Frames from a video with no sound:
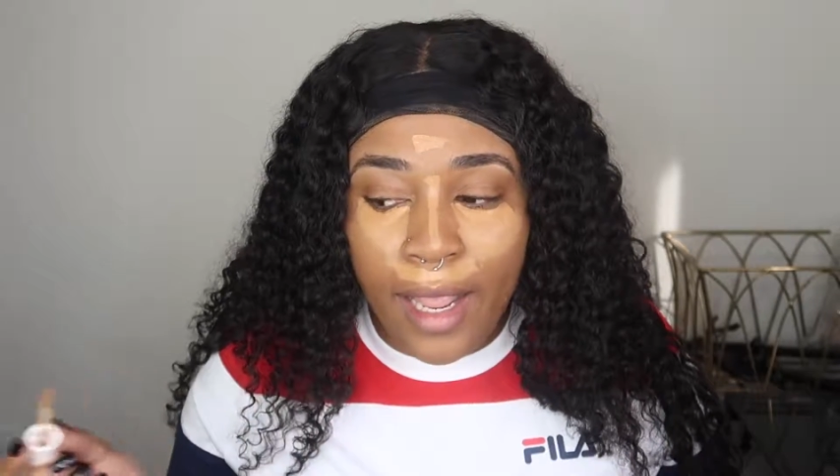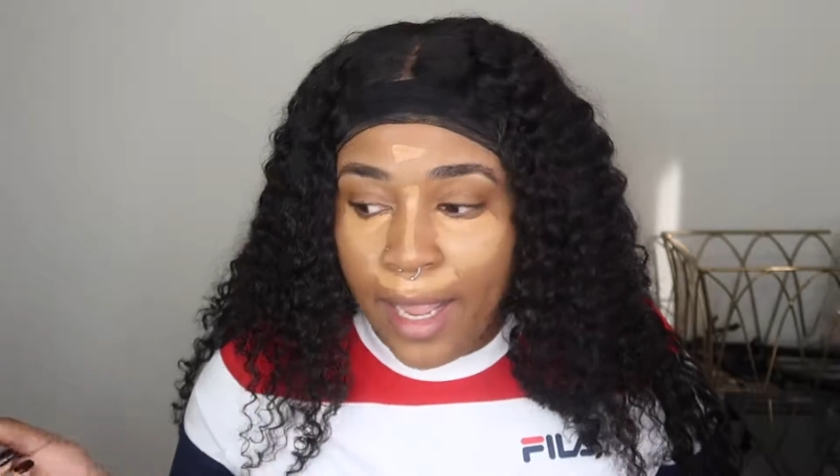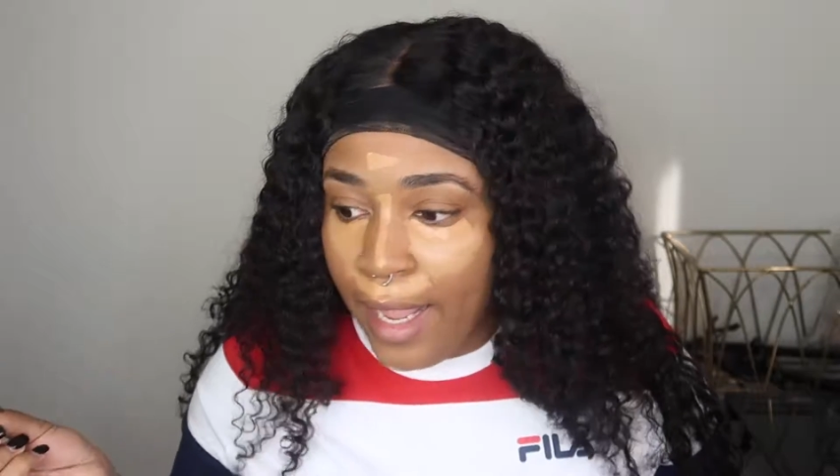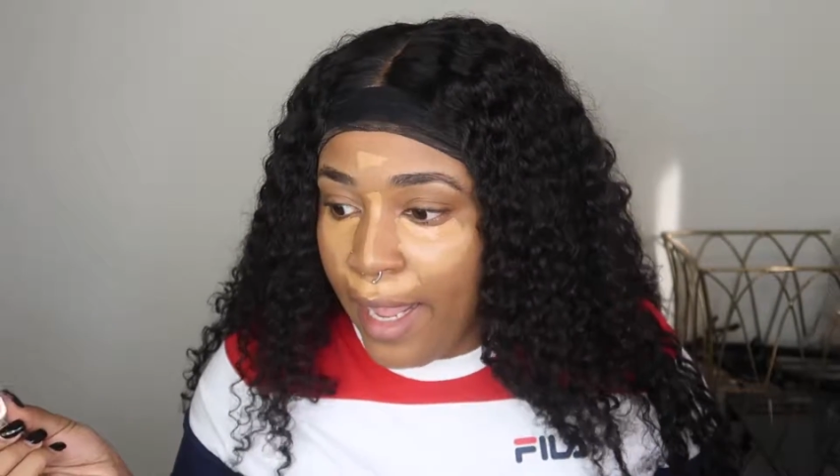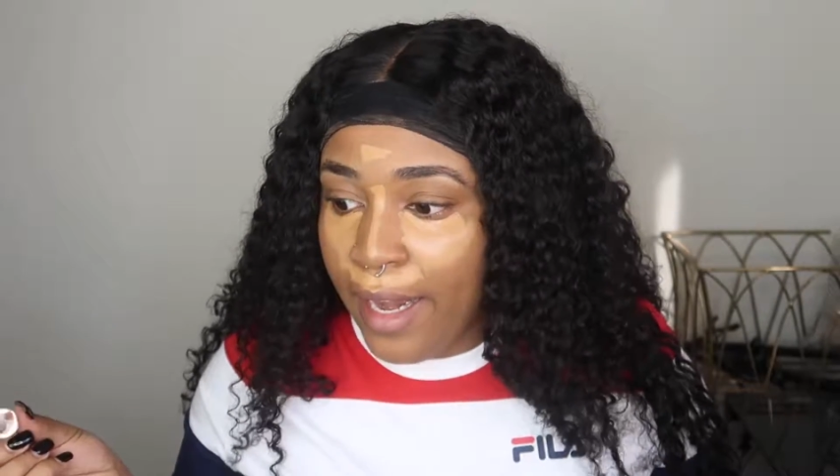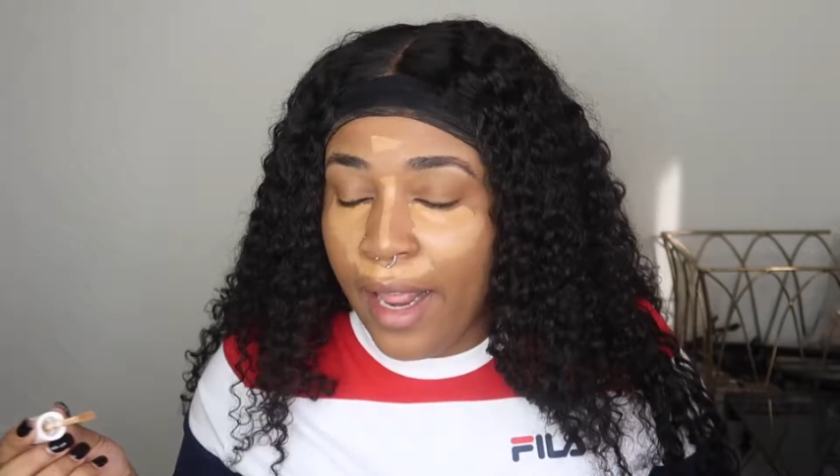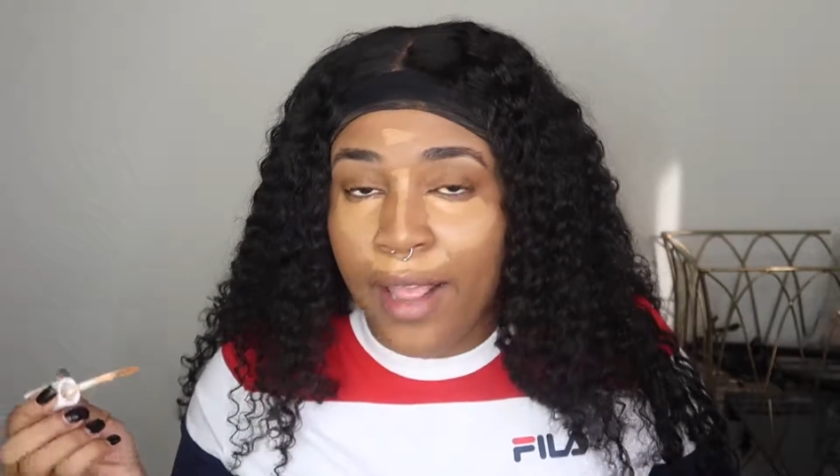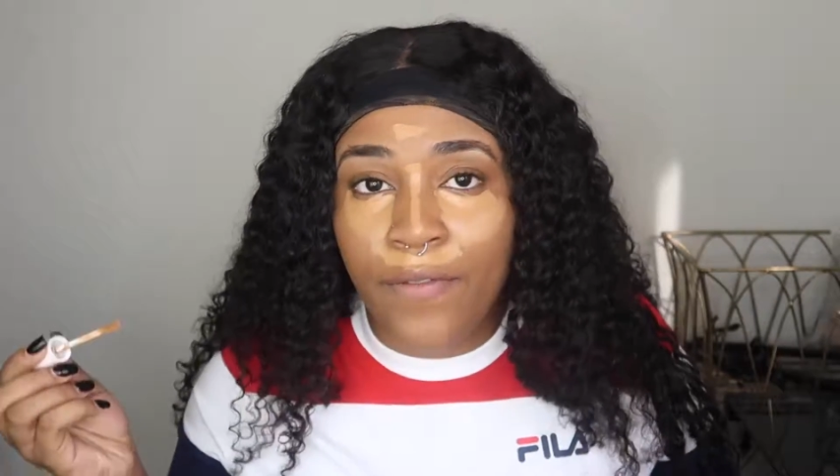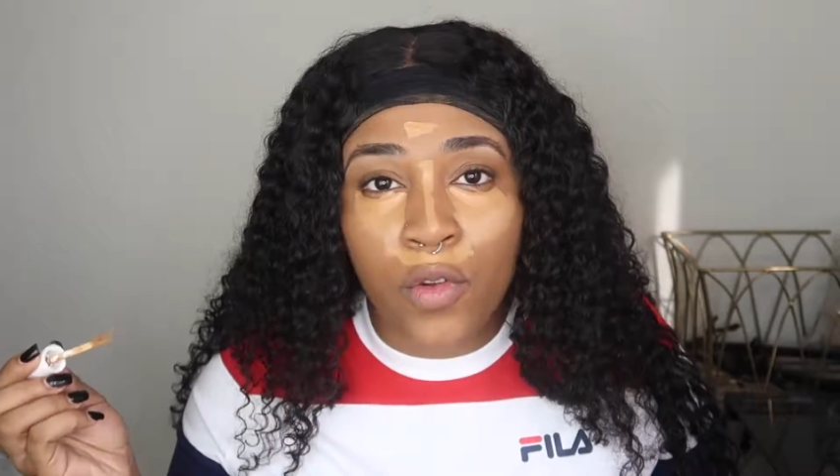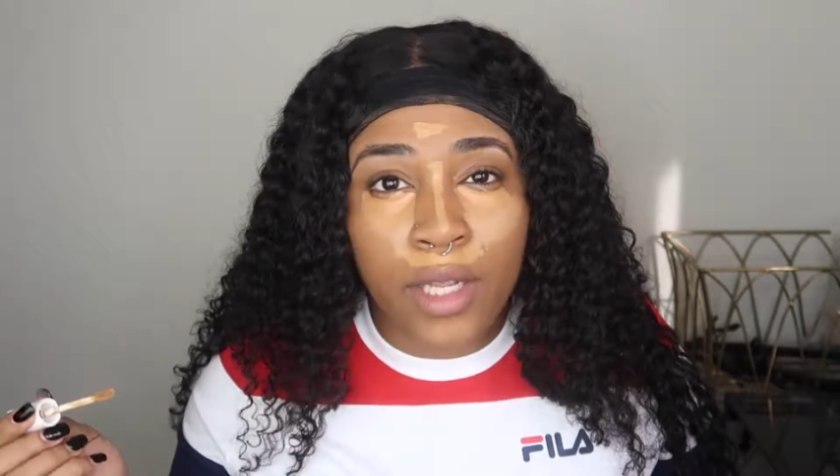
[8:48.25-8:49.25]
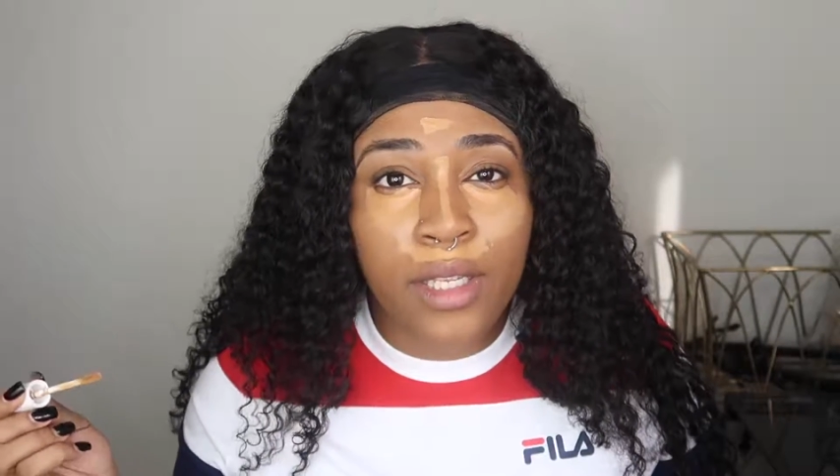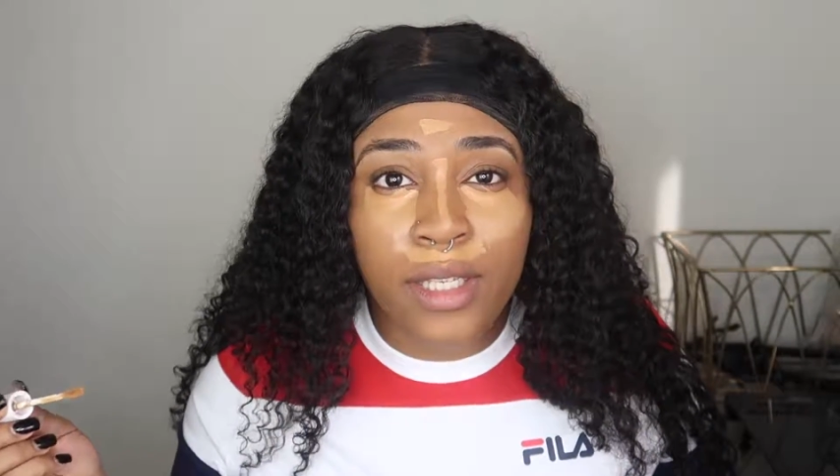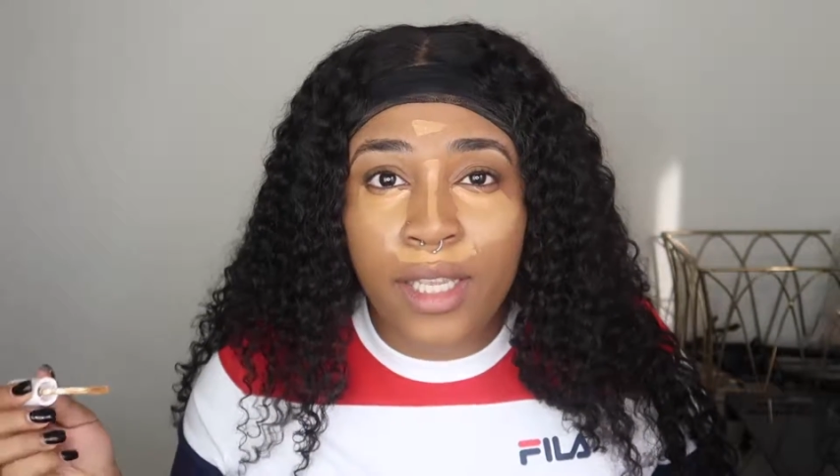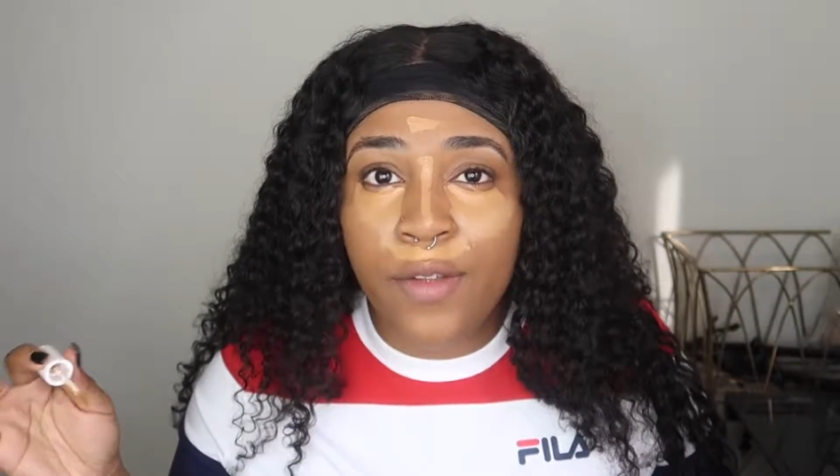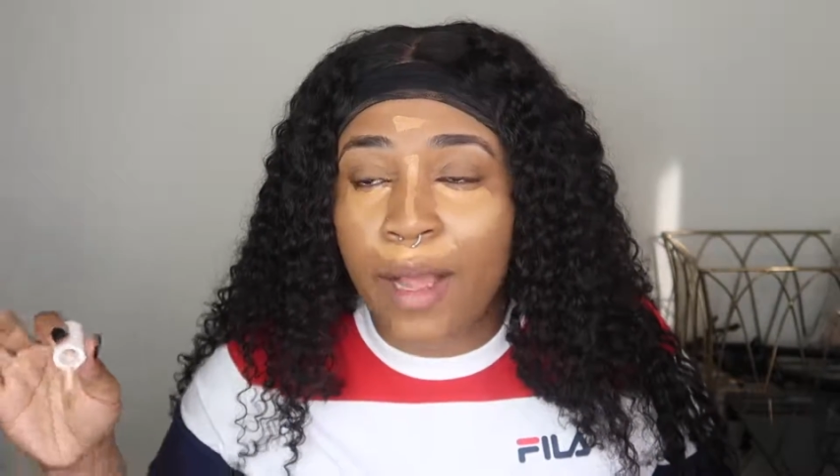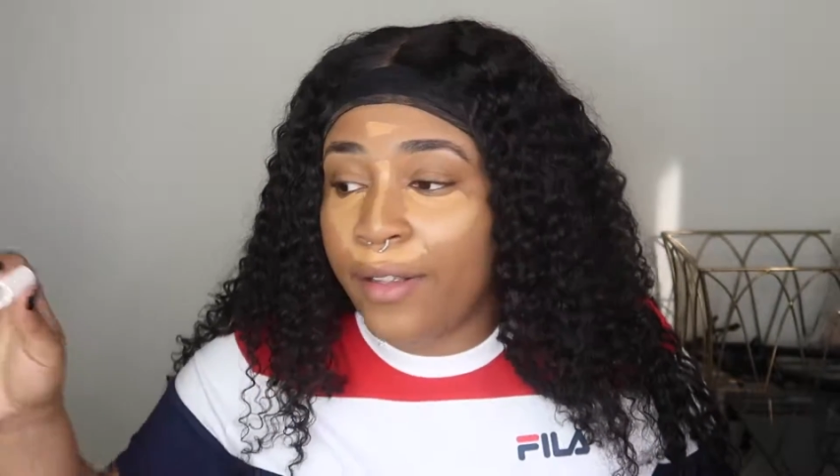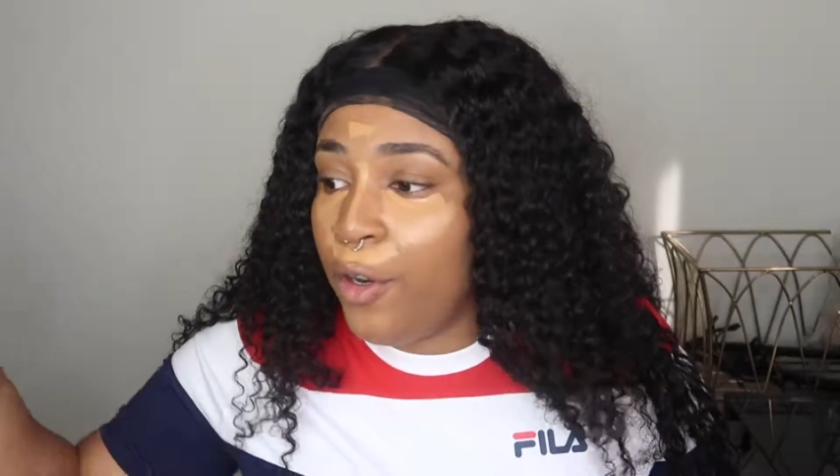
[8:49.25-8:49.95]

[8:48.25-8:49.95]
And if you can see my